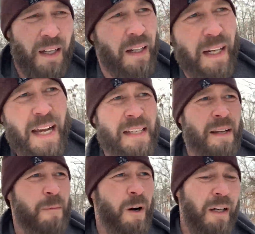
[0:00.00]
Guys,
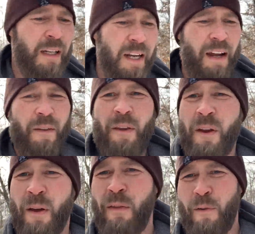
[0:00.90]
I'm walking down
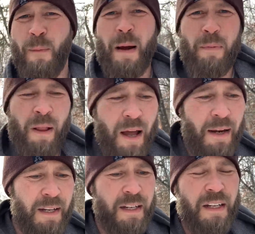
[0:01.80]
through my
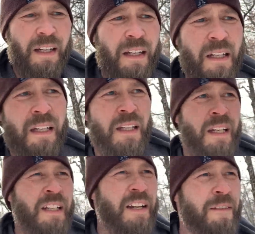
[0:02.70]
plot and
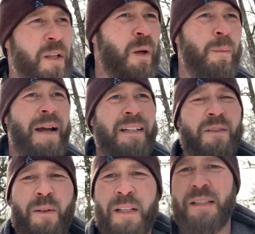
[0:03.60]
give you a little
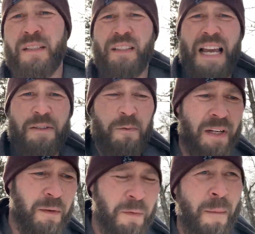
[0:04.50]
backstory. This is the last week
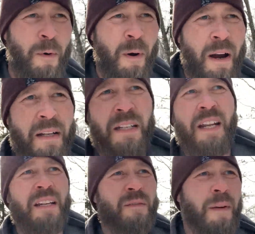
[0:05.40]
of February.
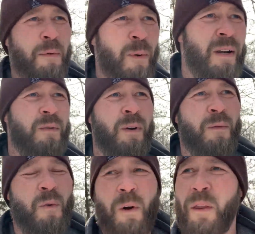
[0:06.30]
Today is February
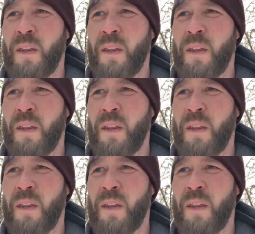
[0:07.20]
25th.